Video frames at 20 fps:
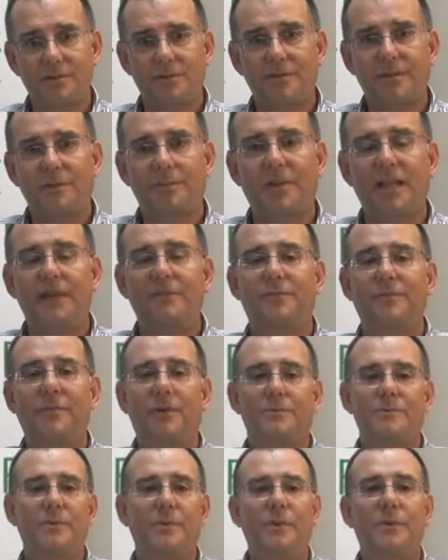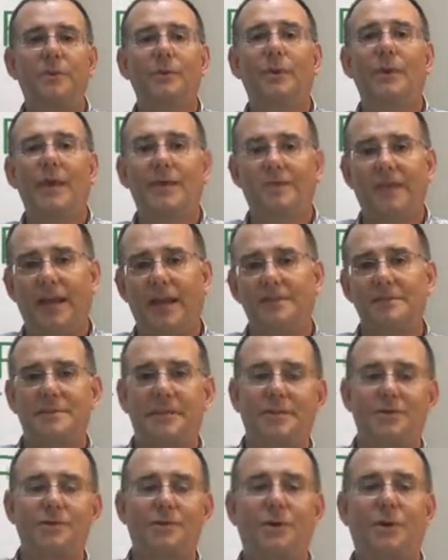serving platforms, so we do a lot of
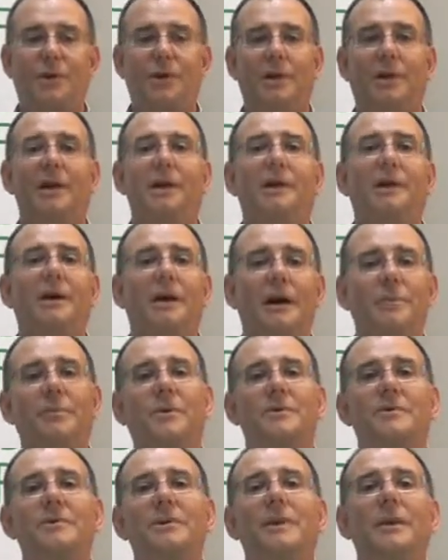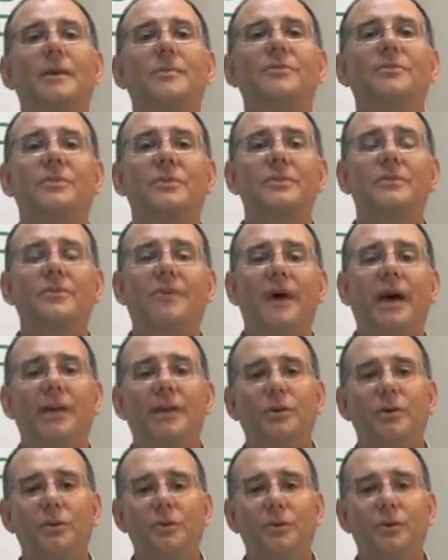AdSense work. I personally am certified
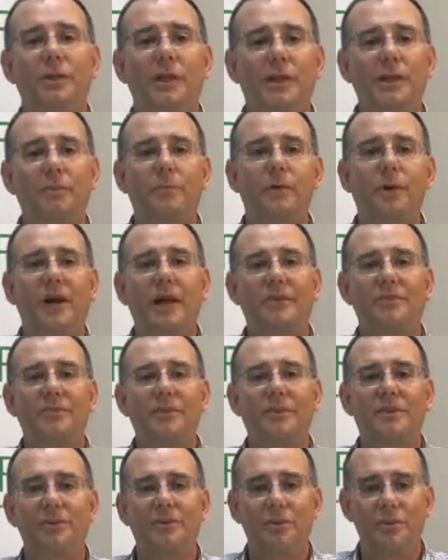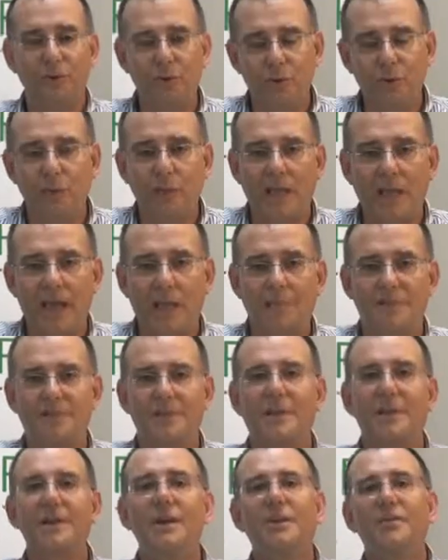in Google Enterprise and can do Google
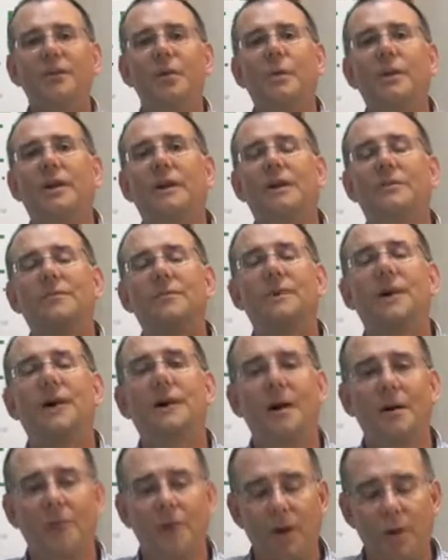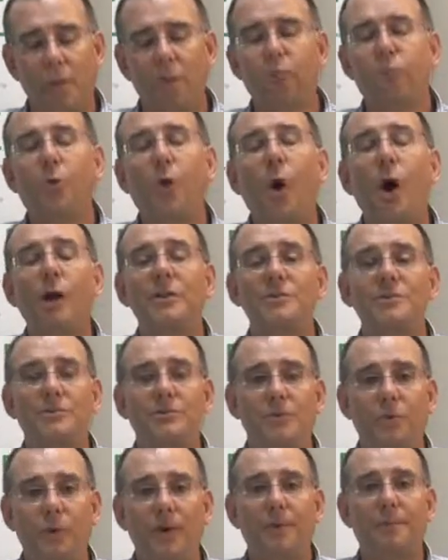Apps. So we cover a broad
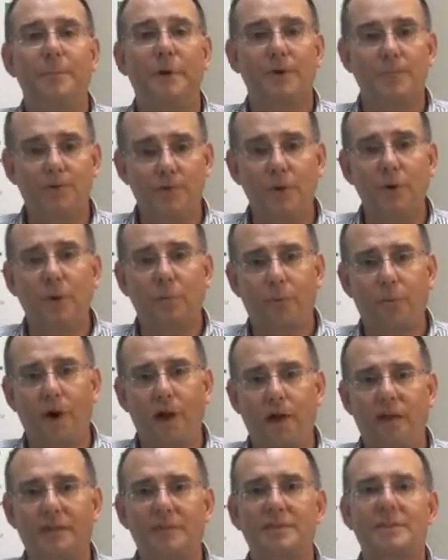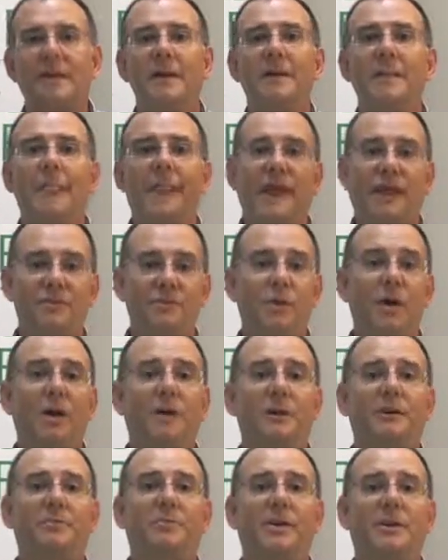suite of Google products, as
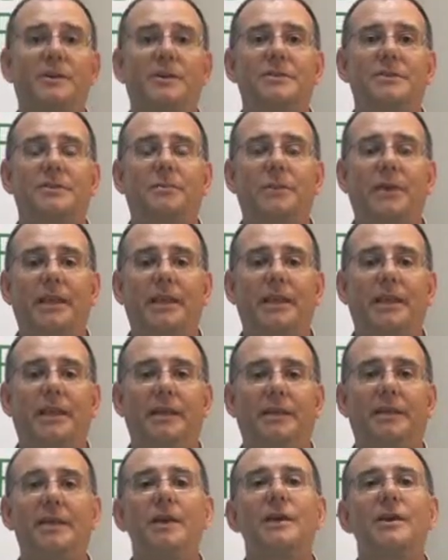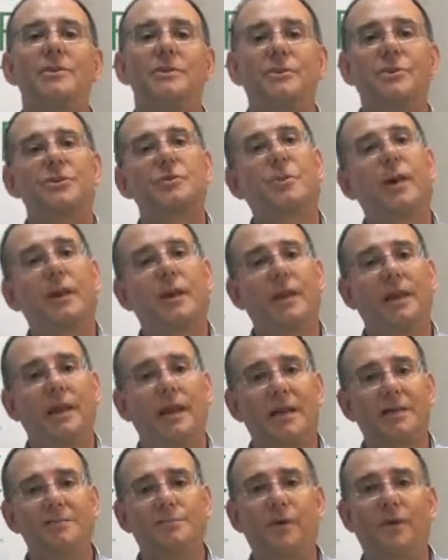well as participating in Search Marketing
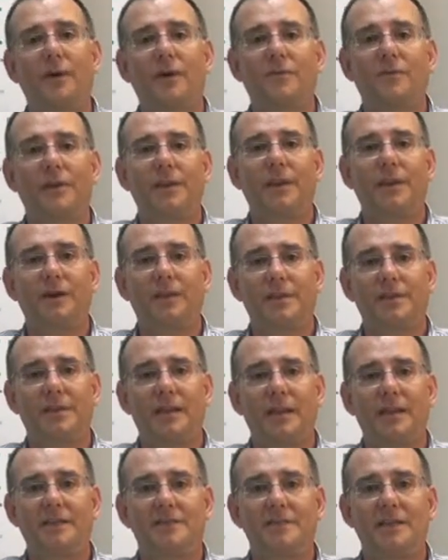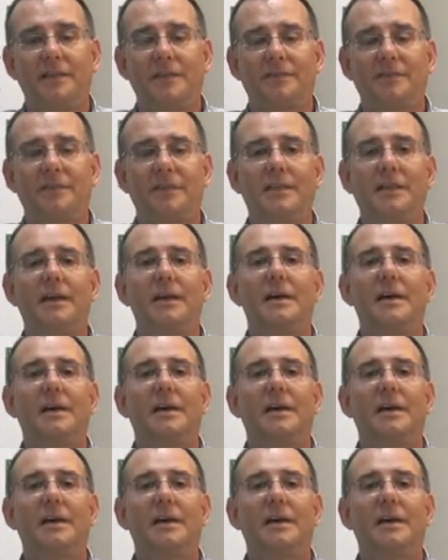Expo every year with Danny Sullivan,